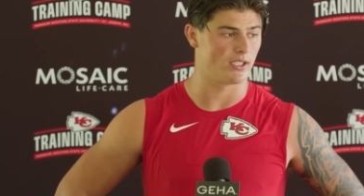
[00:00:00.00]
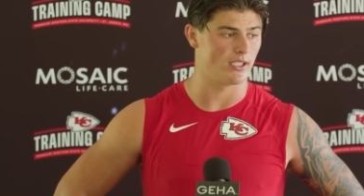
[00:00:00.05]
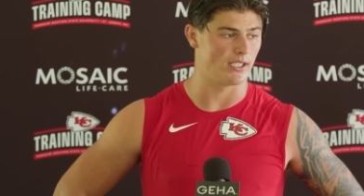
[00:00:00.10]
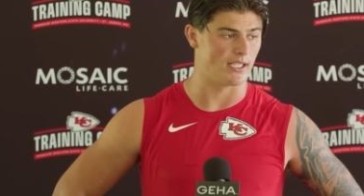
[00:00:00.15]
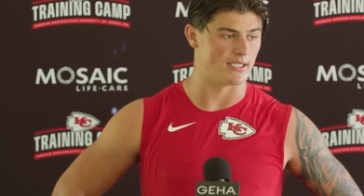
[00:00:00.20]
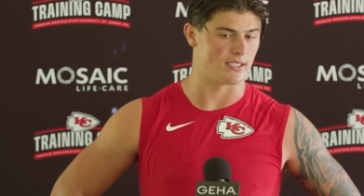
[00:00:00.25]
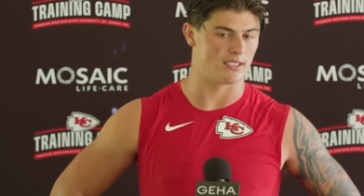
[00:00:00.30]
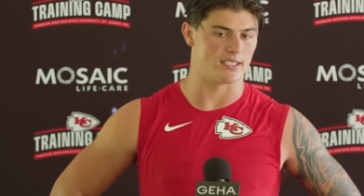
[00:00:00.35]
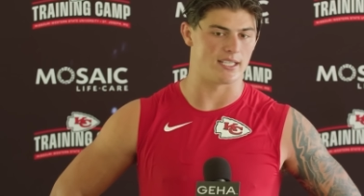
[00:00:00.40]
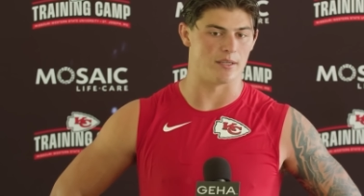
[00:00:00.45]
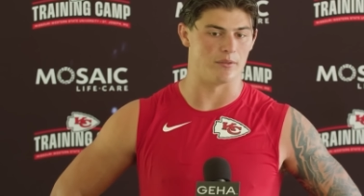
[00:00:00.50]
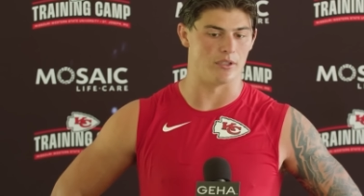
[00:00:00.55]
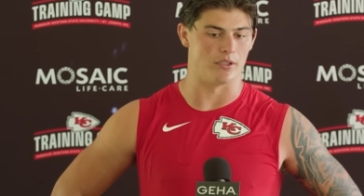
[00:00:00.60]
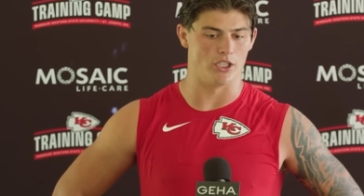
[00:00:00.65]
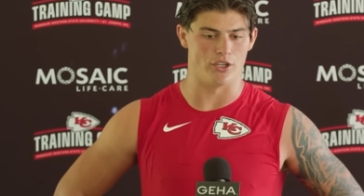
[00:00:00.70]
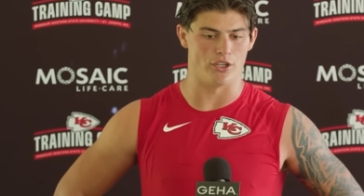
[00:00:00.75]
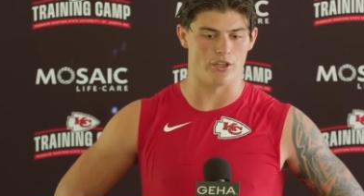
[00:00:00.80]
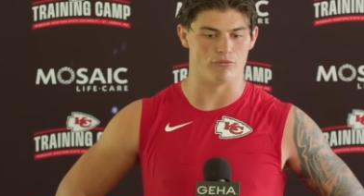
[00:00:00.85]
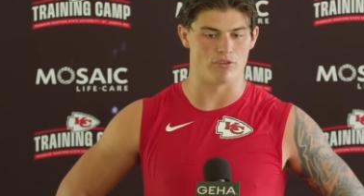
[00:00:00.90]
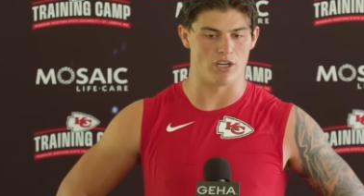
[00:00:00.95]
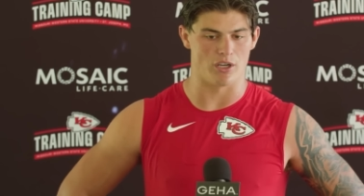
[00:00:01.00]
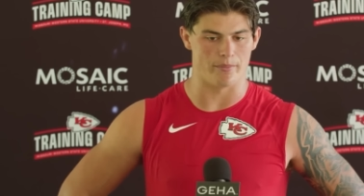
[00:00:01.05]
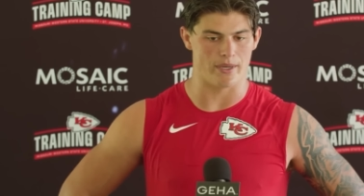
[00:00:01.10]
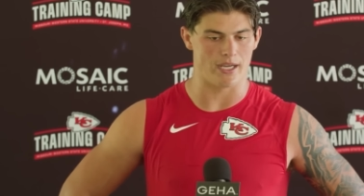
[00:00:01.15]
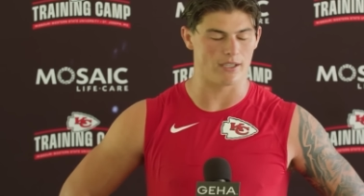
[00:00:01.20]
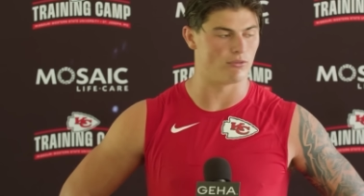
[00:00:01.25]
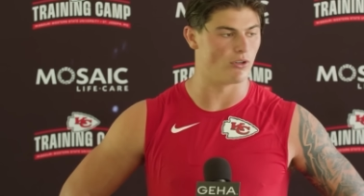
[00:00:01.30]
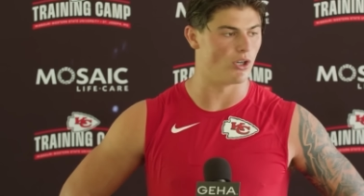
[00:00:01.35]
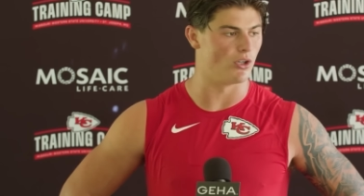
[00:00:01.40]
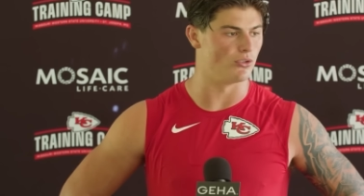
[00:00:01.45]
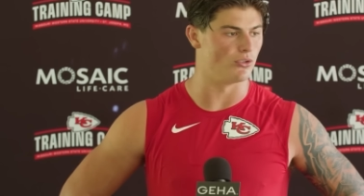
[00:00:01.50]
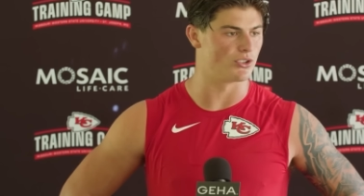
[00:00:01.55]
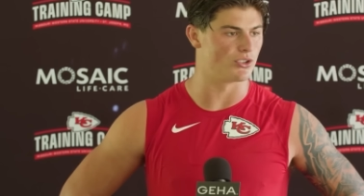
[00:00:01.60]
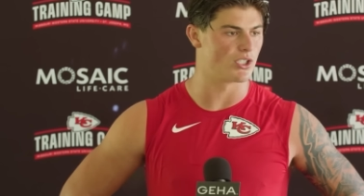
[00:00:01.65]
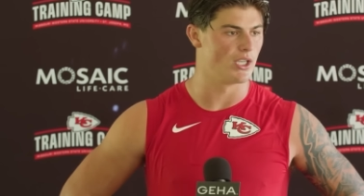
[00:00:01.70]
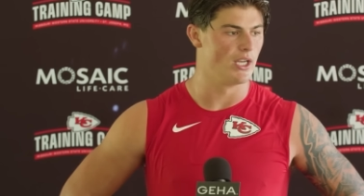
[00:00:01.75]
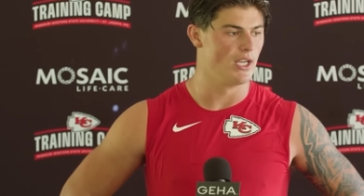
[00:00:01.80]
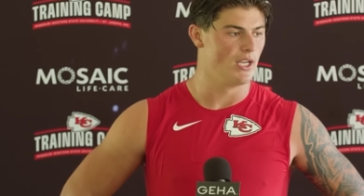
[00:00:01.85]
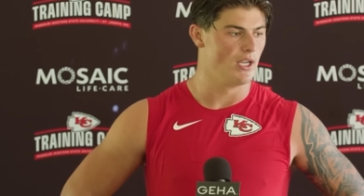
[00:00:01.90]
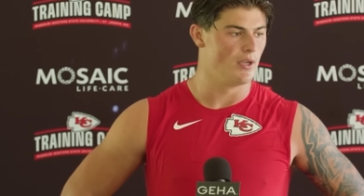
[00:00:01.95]
As I said, learning the running back roles,
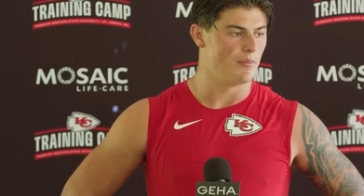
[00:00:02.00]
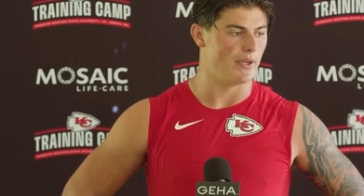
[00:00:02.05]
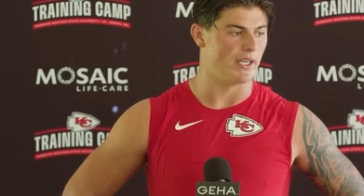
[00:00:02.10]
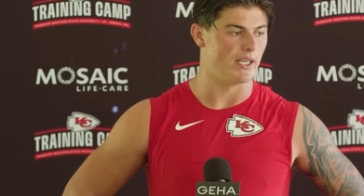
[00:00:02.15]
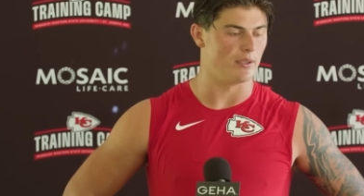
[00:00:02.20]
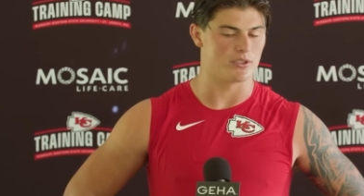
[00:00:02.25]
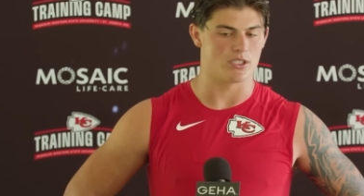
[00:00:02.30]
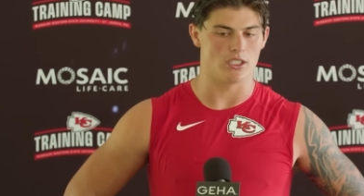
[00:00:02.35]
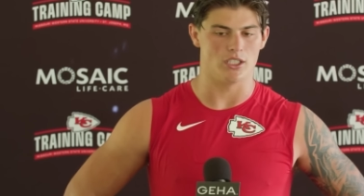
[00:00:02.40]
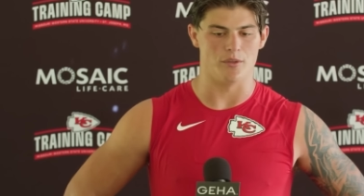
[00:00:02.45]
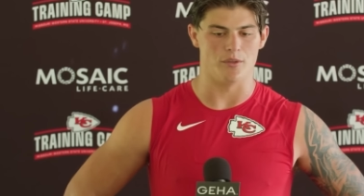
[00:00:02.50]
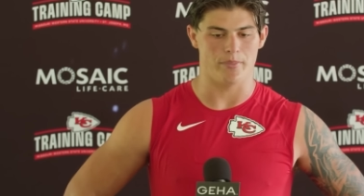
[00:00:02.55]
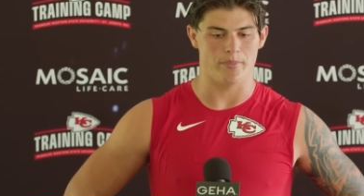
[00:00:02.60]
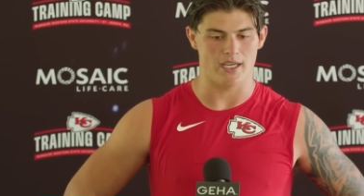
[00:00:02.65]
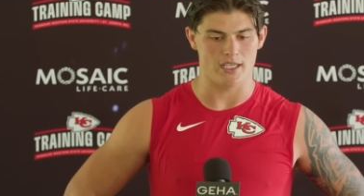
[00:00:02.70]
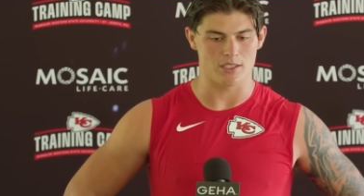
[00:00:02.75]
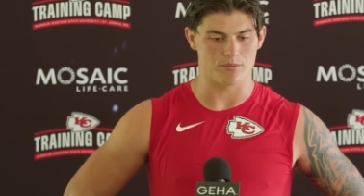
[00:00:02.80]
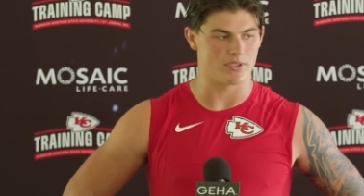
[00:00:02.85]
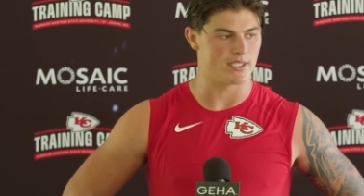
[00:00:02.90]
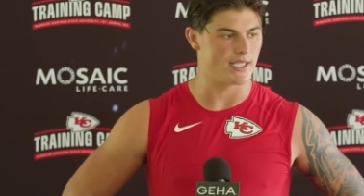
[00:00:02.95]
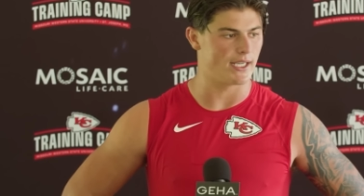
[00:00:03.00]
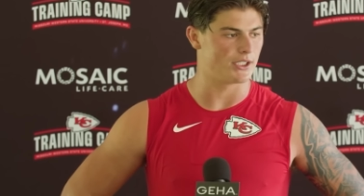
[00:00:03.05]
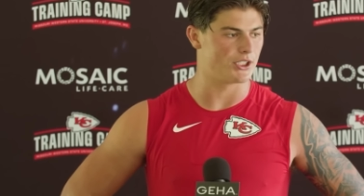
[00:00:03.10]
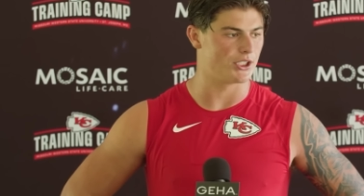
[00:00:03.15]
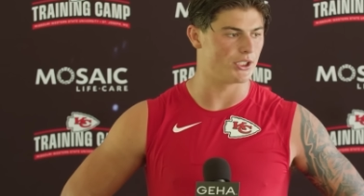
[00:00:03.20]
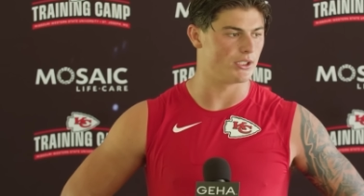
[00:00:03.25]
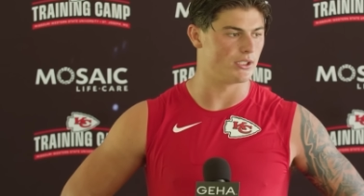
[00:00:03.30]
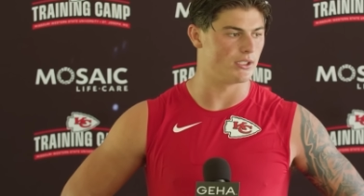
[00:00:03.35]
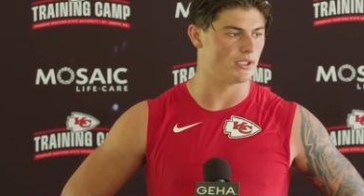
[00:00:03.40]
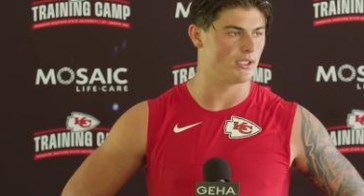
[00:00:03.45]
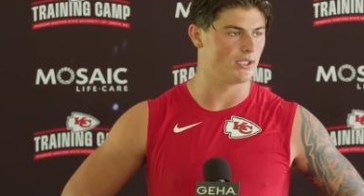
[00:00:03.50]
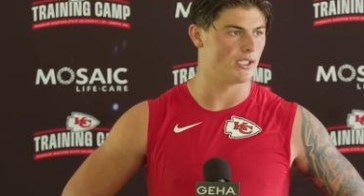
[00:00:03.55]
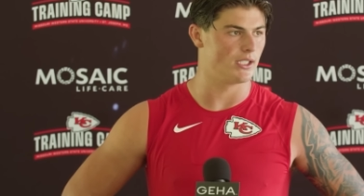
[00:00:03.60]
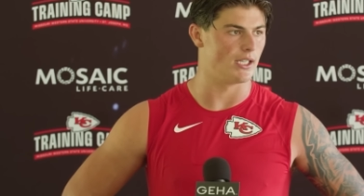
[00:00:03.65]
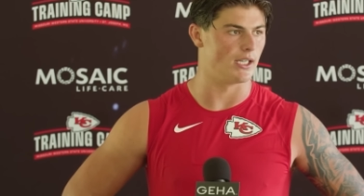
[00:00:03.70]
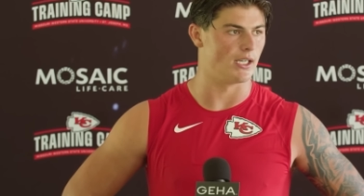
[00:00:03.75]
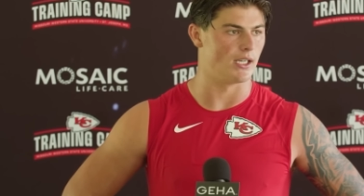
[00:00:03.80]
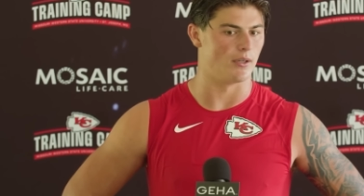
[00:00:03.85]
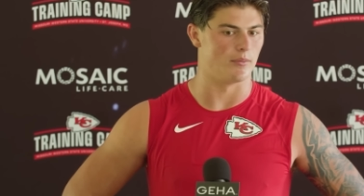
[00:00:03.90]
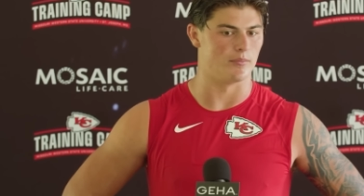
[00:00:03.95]
being able to learn pass protection,
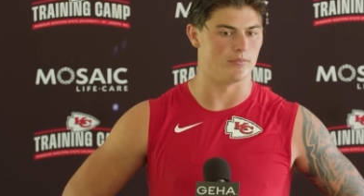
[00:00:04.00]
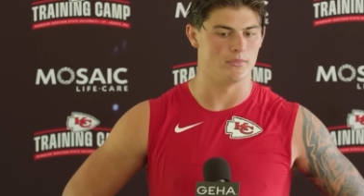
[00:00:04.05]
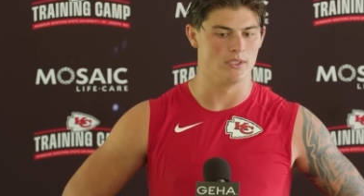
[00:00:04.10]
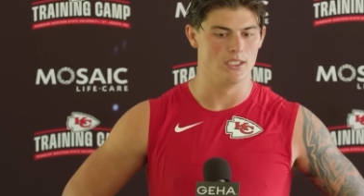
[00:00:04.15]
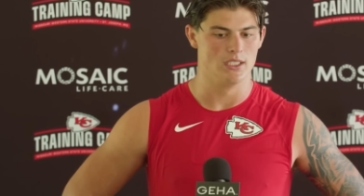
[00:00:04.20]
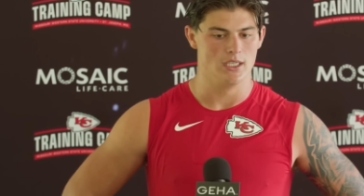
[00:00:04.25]
um,